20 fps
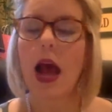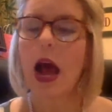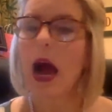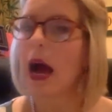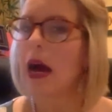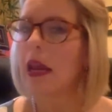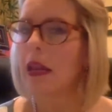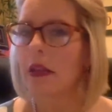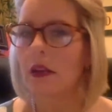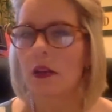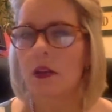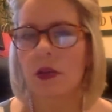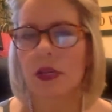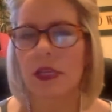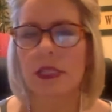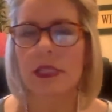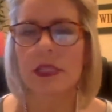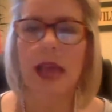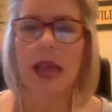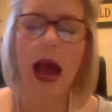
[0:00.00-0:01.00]
I didn't know
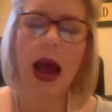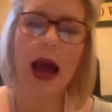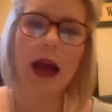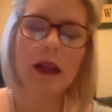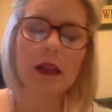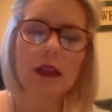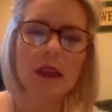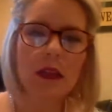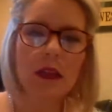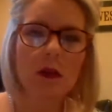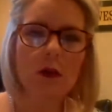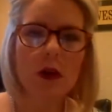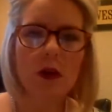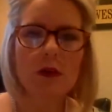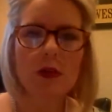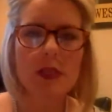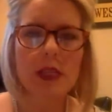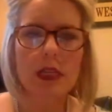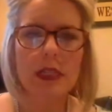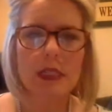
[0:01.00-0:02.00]
exactly what it
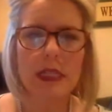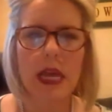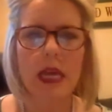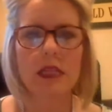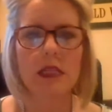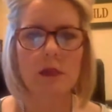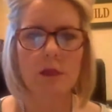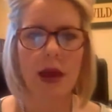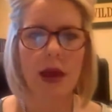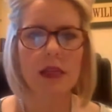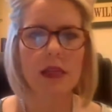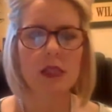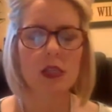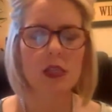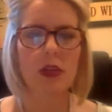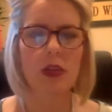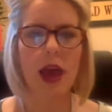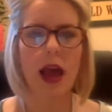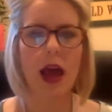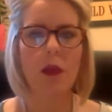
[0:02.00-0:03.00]
was going to take to master
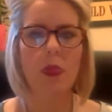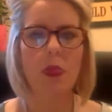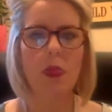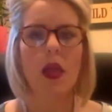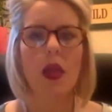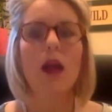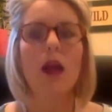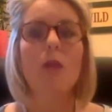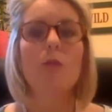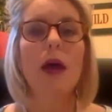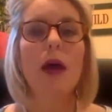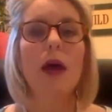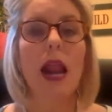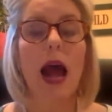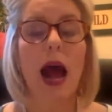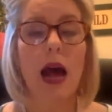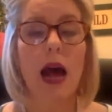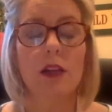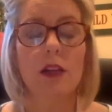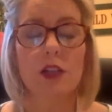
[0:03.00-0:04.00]
that, but
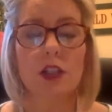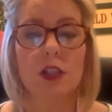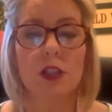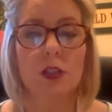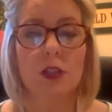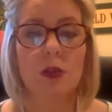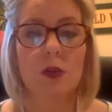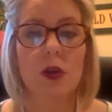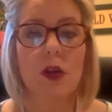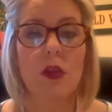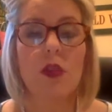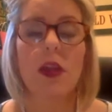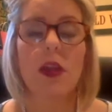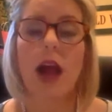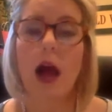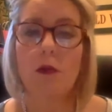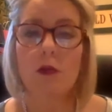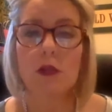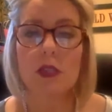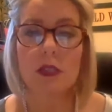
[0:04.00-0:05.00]
I knew that
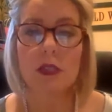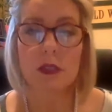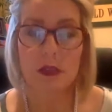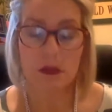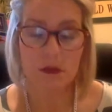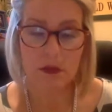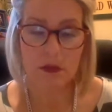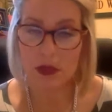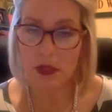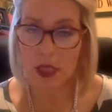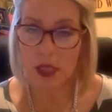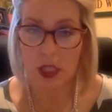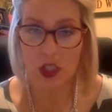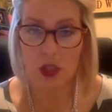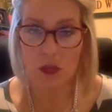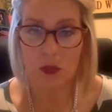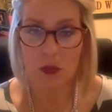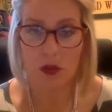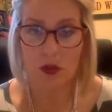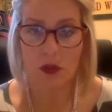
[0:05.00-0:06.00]
I was
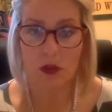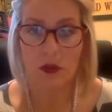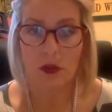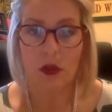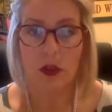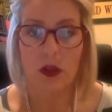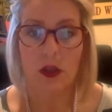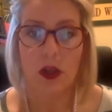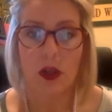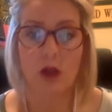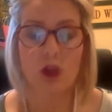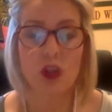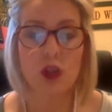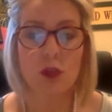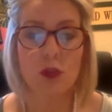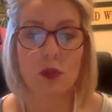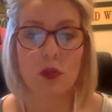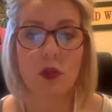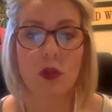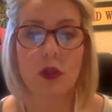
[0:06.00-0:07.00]
teachable,
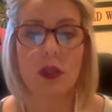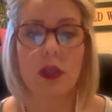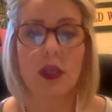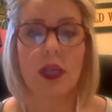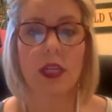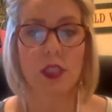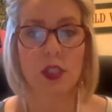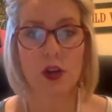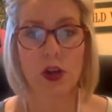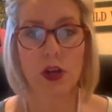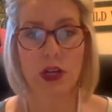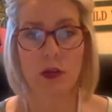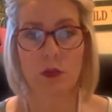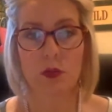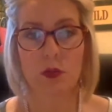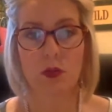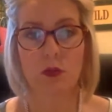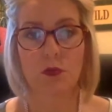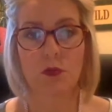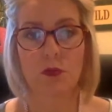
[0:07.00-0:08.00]
coachable, and trainable.
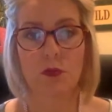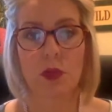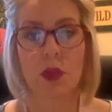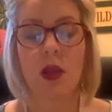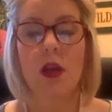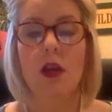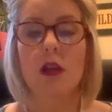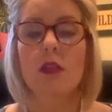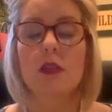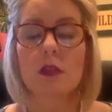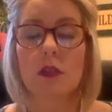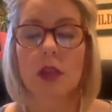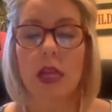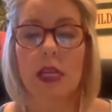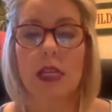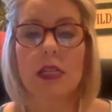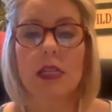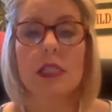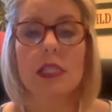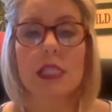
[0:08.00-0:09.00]
So ladies,
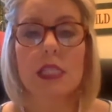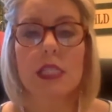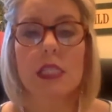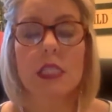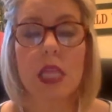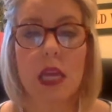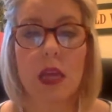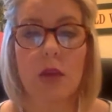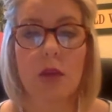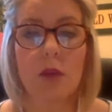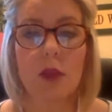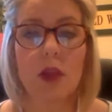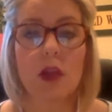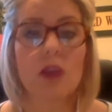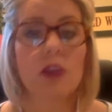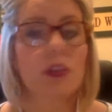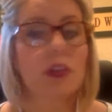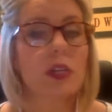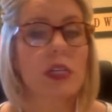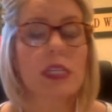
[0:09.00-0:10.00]
this is the thing.
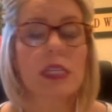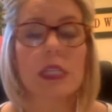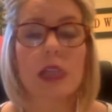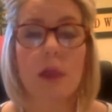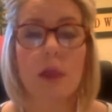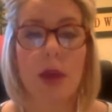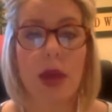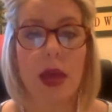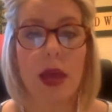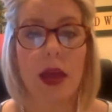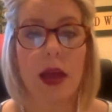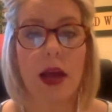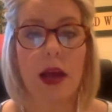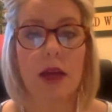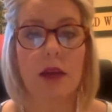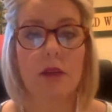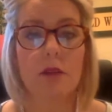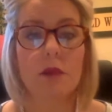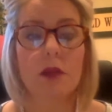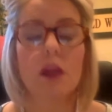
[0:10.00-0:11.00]
You're a step
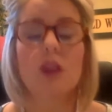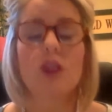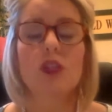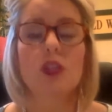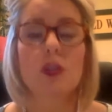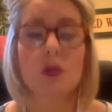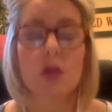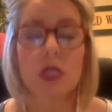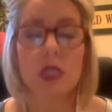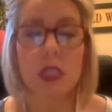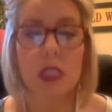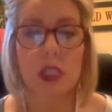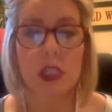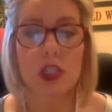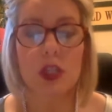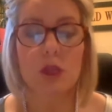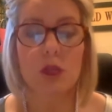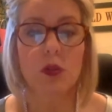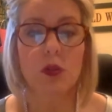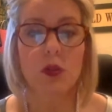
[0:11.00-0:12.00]
ahead because you are
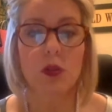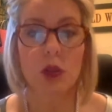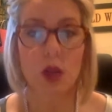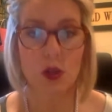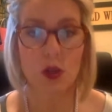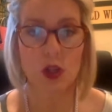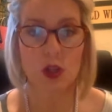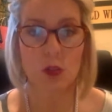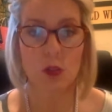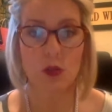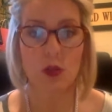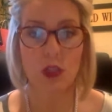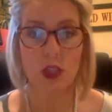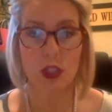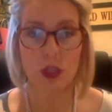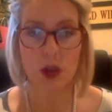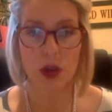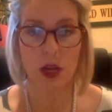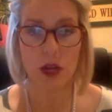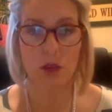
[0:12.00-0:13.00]
teachable, coachable, and
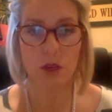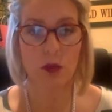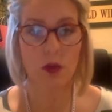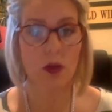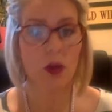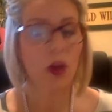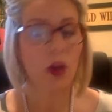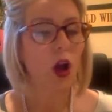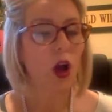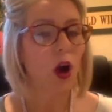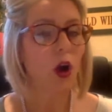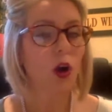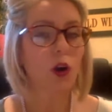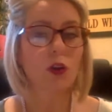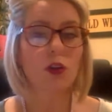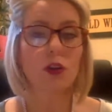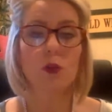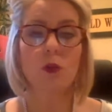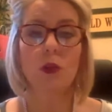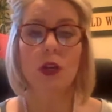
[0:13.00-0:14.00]
trainable, or
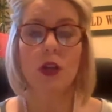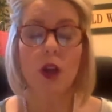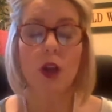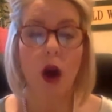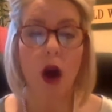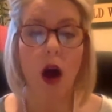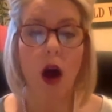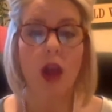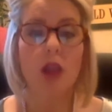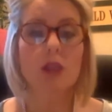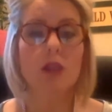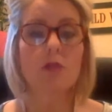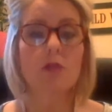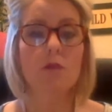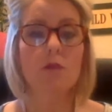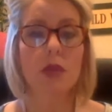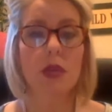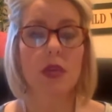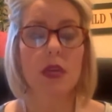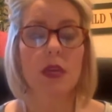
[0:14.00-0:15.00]
you would not
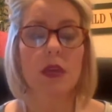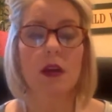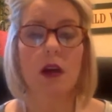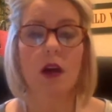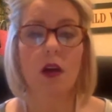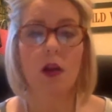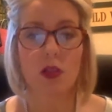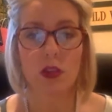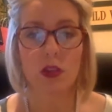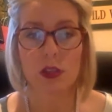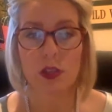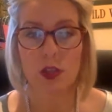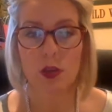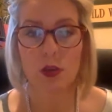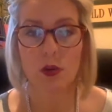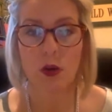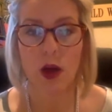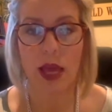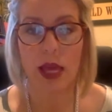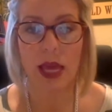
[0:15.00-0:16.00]
be on this
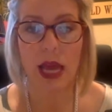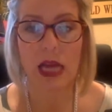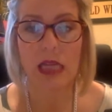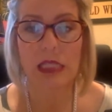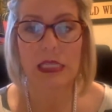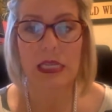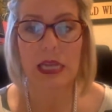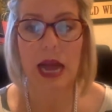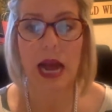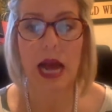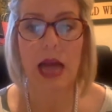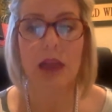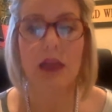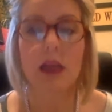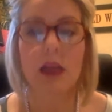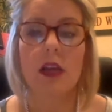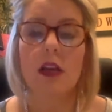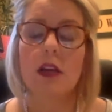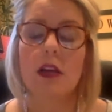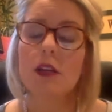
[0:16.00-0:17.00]
Google Hangout tonight.
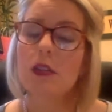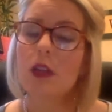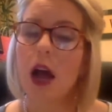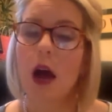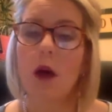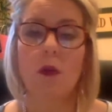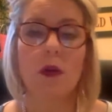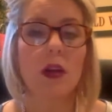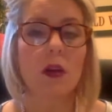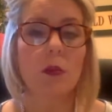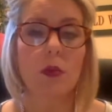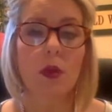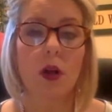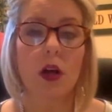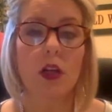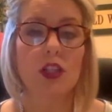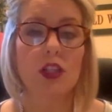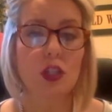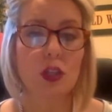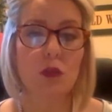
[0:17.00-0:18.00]
So I want to
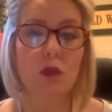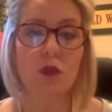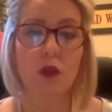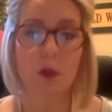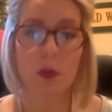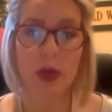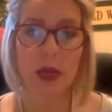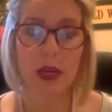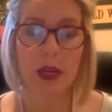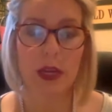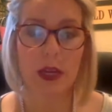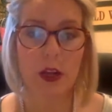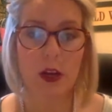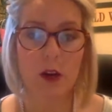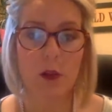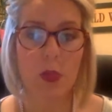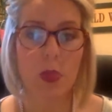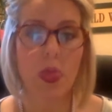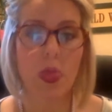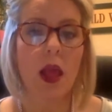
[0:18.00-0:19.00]
applaud you for being
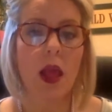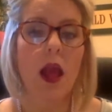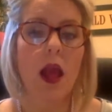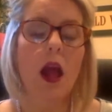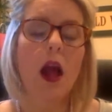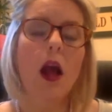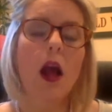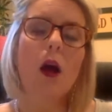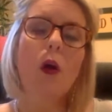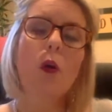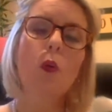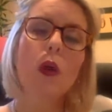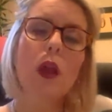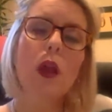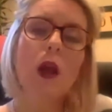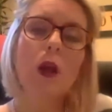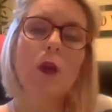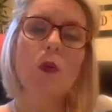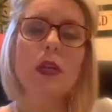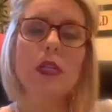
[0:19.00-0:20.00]
here. What I
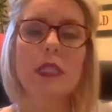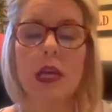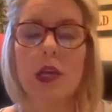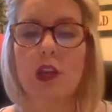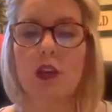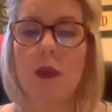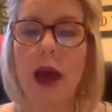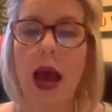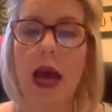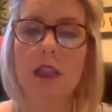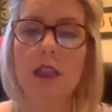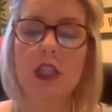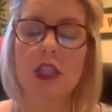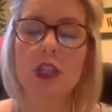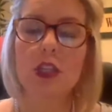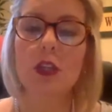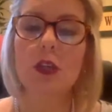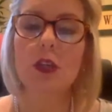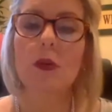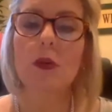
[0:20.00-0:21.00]
want to take you
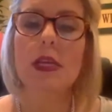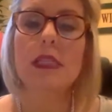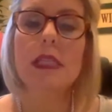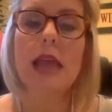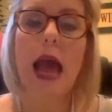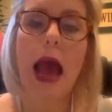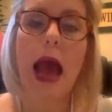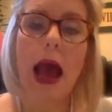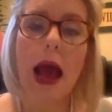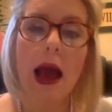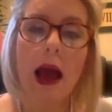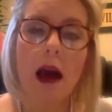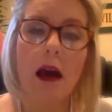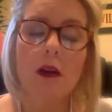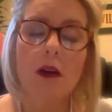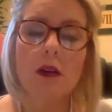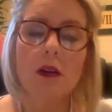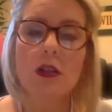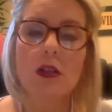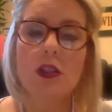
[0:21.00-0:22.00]
back to is,
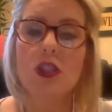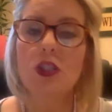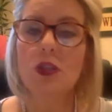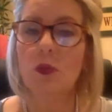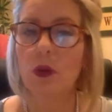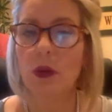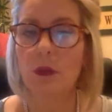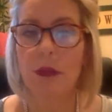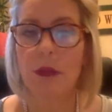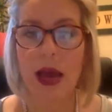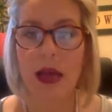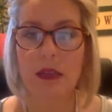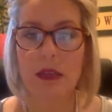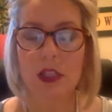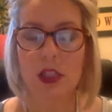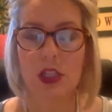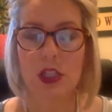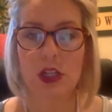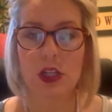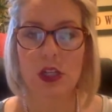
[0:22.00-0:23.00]
how do we
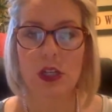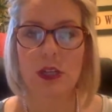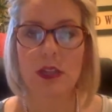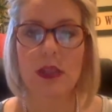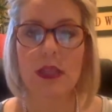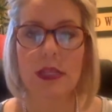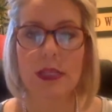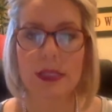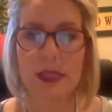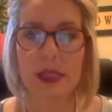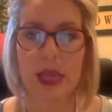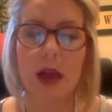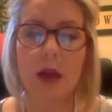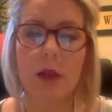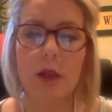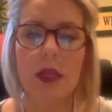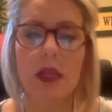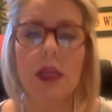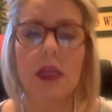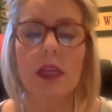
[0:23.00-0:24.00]
master these things?
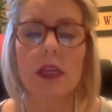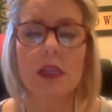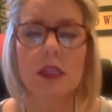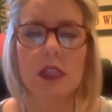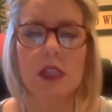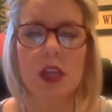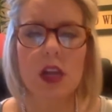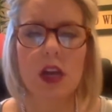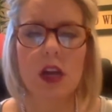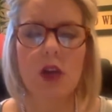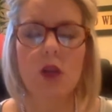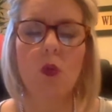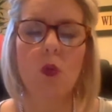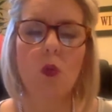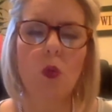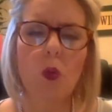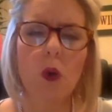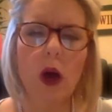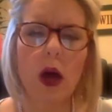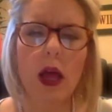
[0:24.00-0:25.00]
Now I'm going to insert
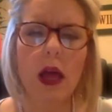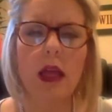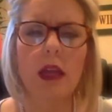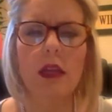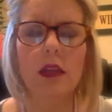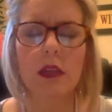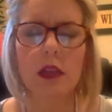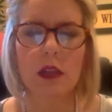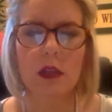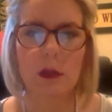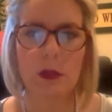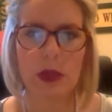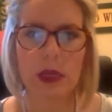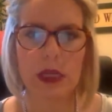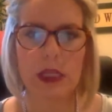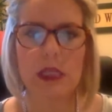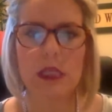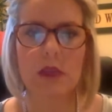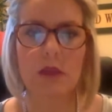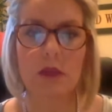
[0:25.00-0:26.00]
one little
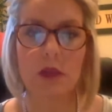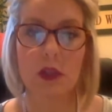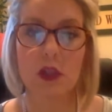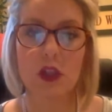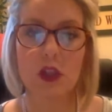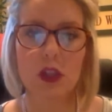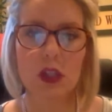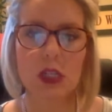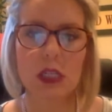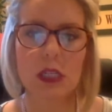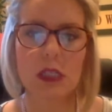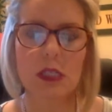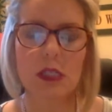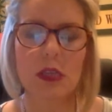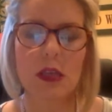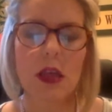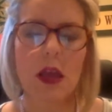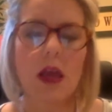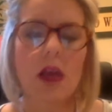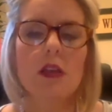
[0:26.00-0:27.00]
piece of insurance.
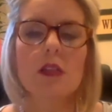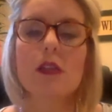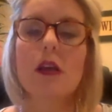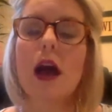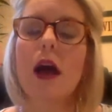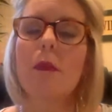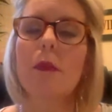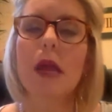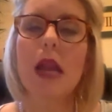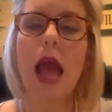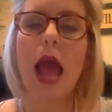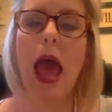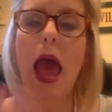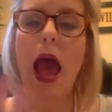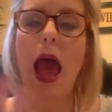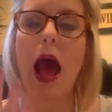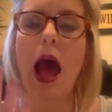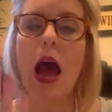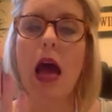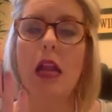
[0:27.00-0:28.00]
So I'm going to
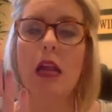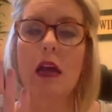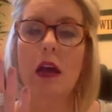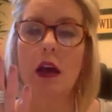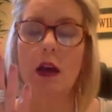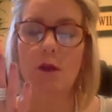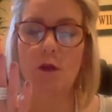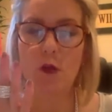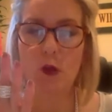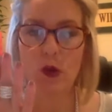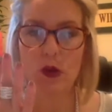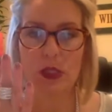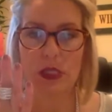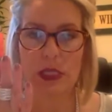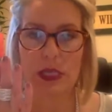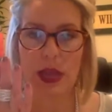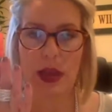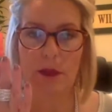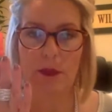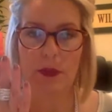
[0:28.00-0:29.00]
add a 4th
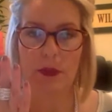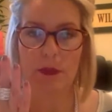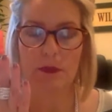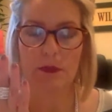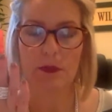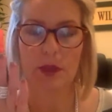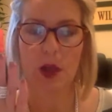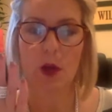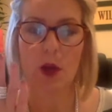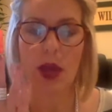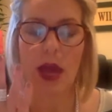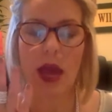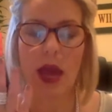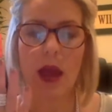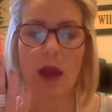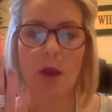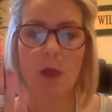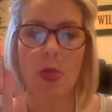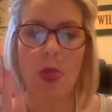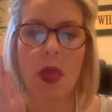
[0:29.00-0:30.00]
step.
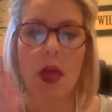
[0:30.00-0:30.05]
Okay.